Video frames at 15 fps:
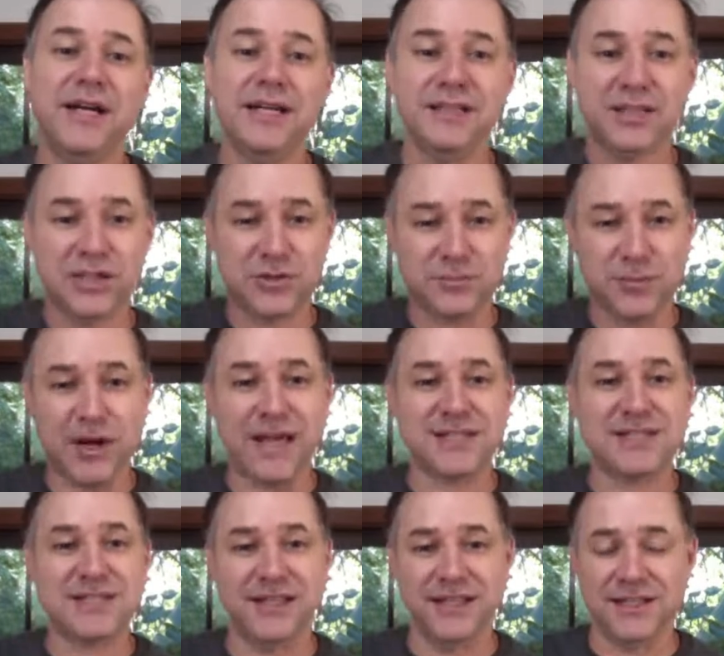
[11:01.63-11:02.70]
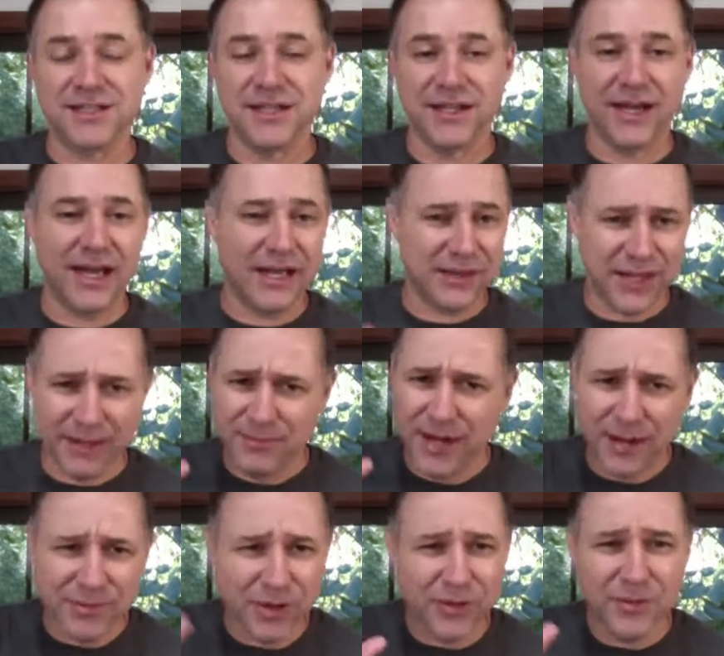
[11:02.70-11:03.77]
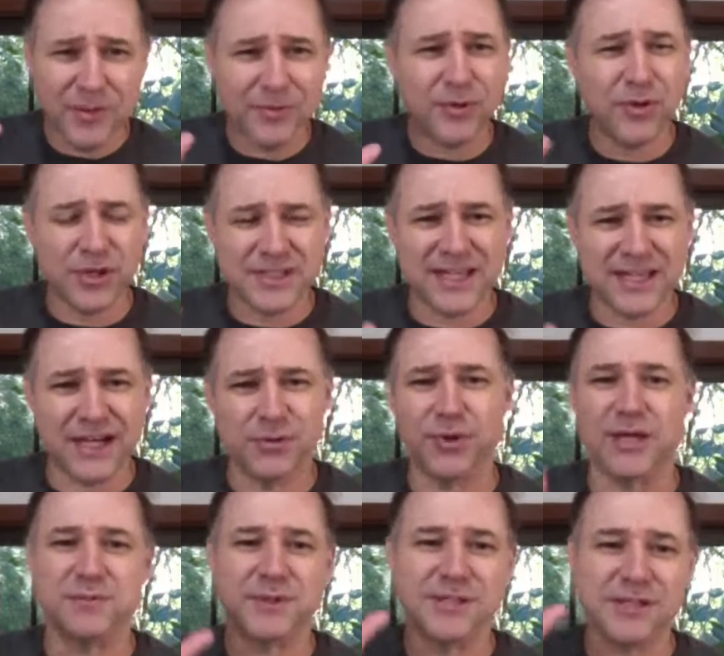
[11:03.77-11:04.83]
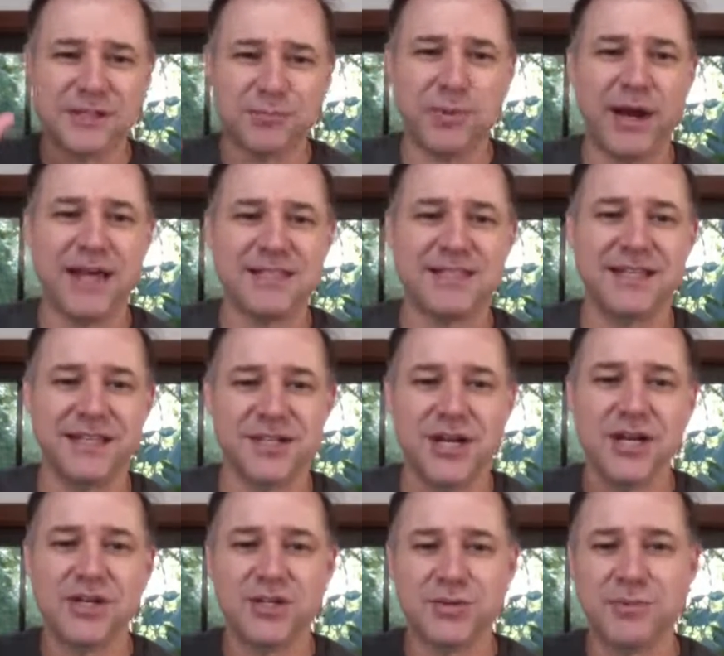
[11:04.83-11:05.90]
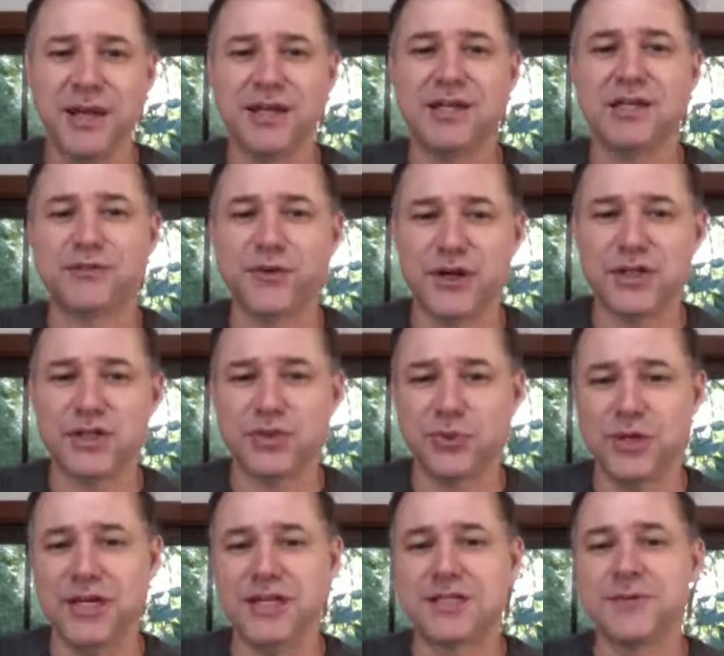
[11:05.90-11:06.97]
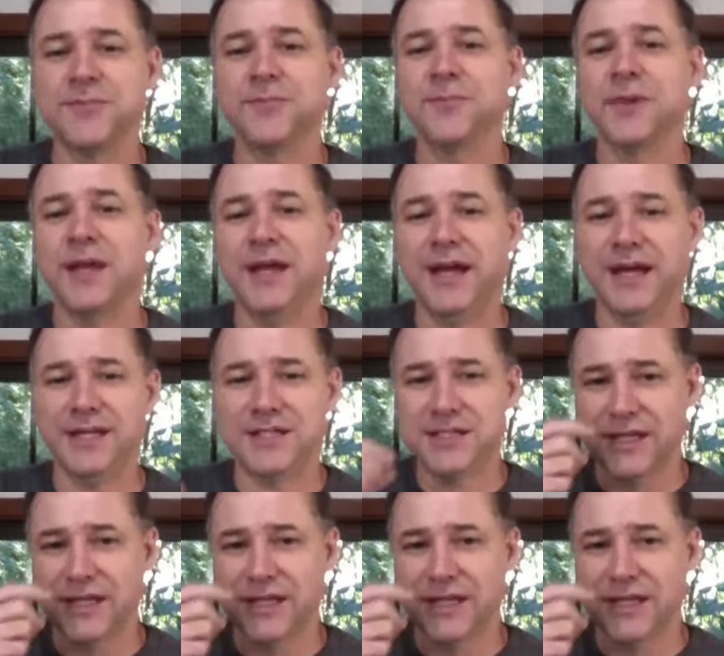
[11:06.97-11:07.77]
this president. I don't remember who exactly was, but this president to make his first tweet and